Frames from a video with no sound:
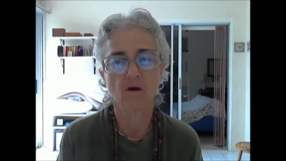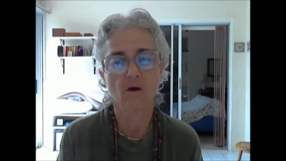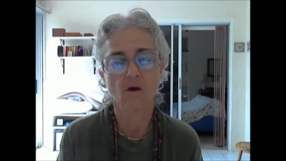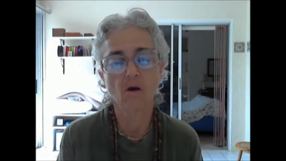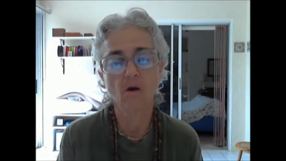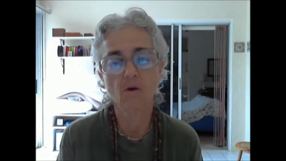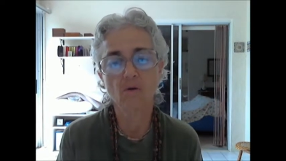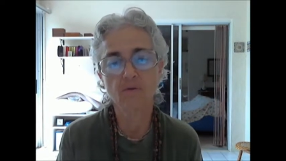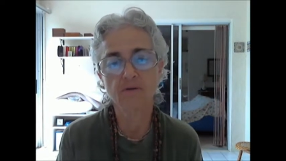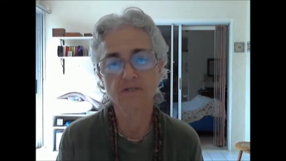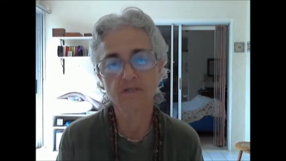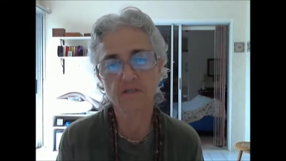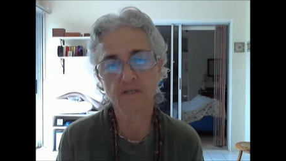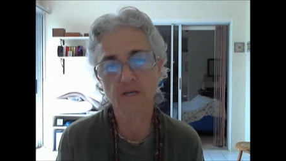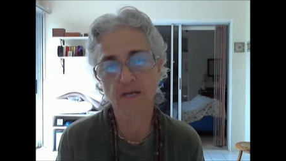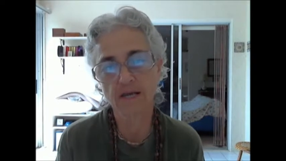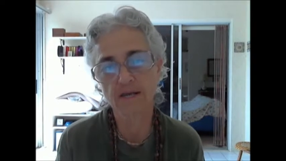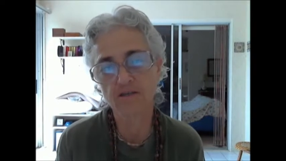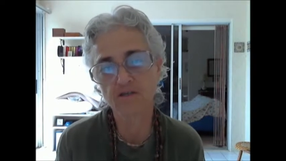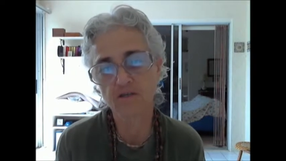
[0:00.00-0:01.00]
always
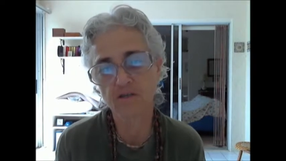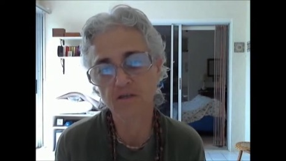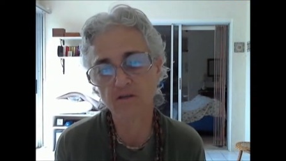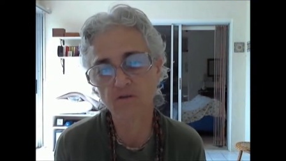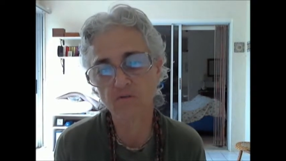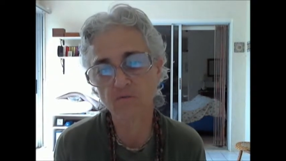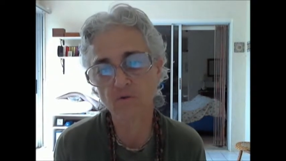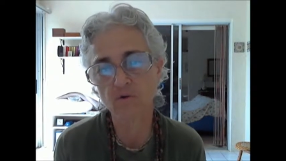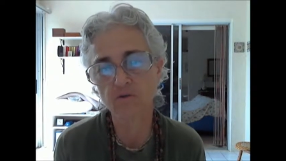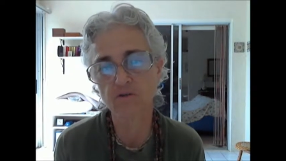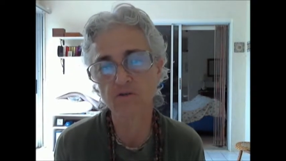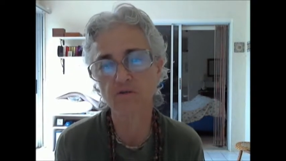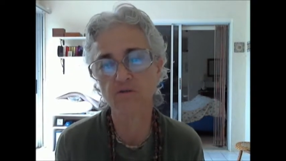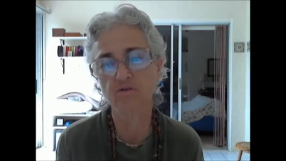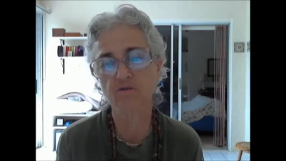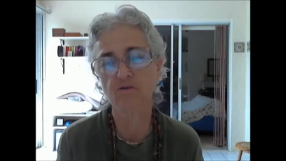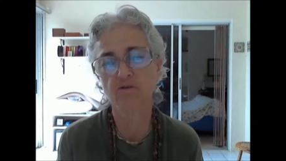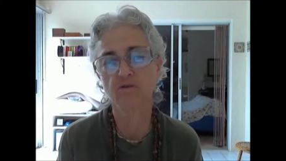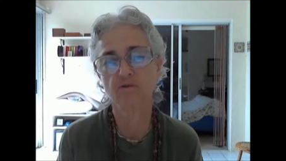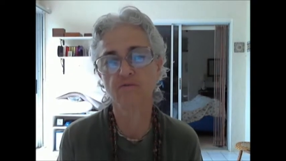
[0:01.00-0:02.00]
engaging in devotional
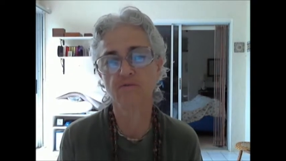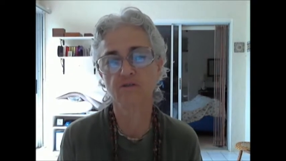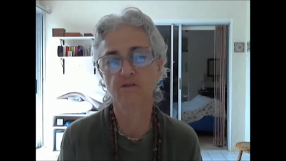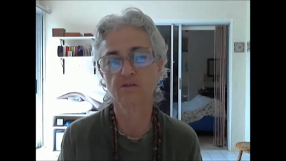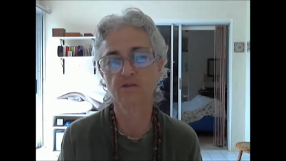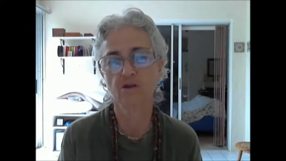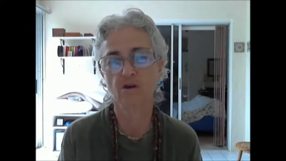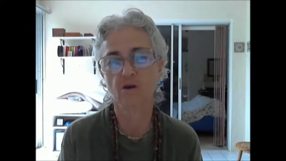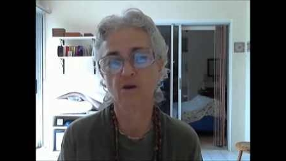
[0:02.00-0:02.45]
service,